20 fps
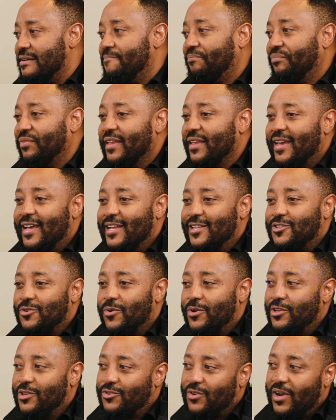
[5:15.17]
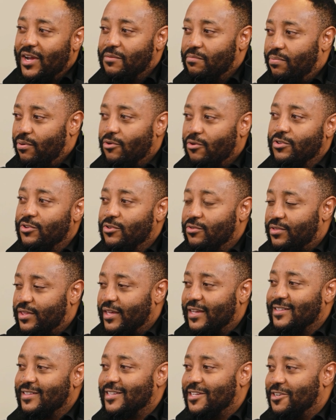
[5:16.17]
And so when you try and pour new
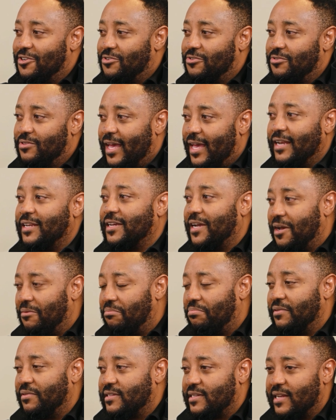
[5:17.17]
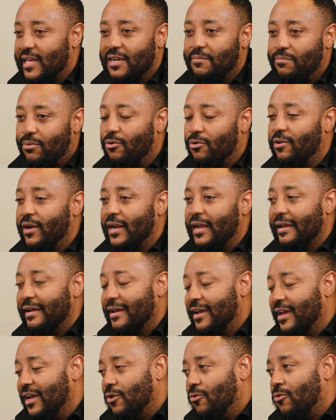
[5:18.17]
things into that cup, it's like pouring
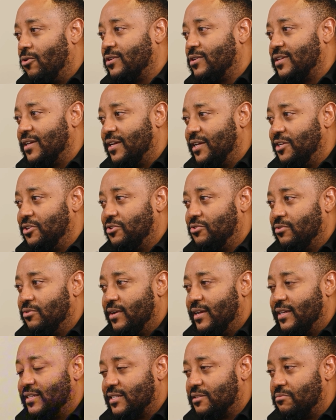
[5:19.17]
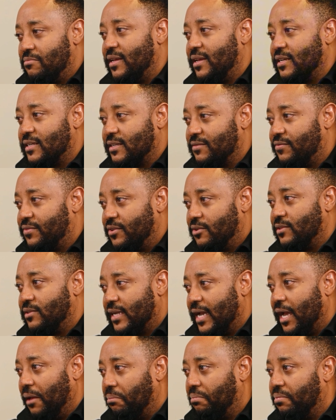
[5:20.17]
water into a cement-filled
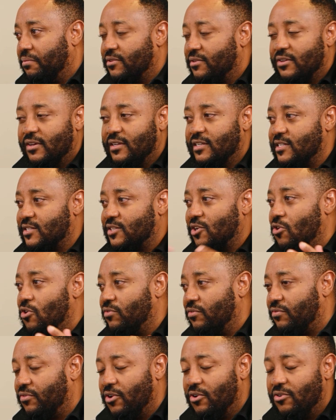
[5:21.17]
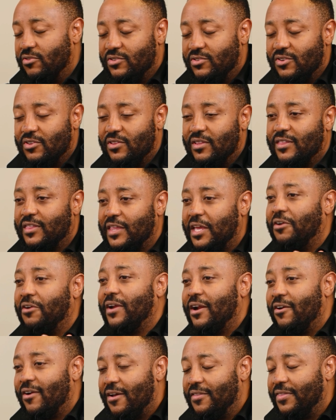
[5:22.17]
cup. So it just overflows. So the
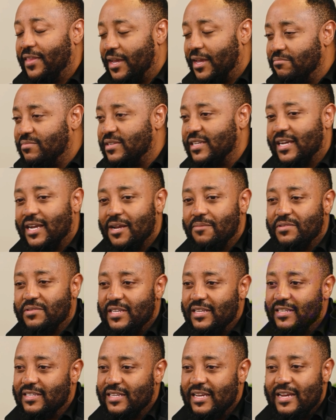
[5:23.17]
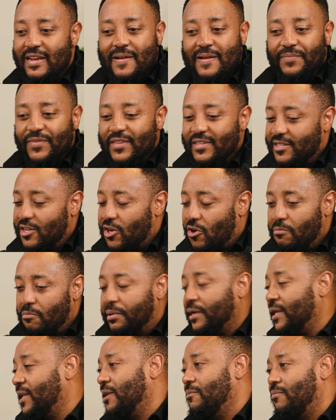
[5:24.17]
theory around the empty cups is this is a
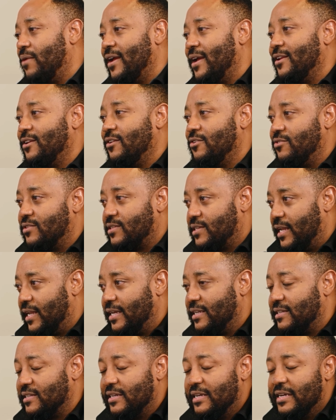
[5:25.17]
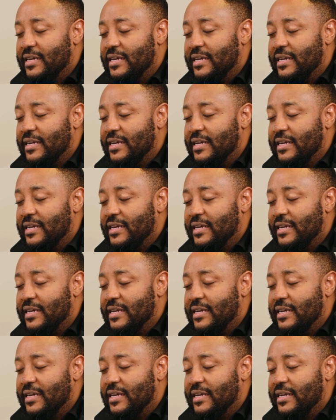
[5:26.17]
completely brand new slate.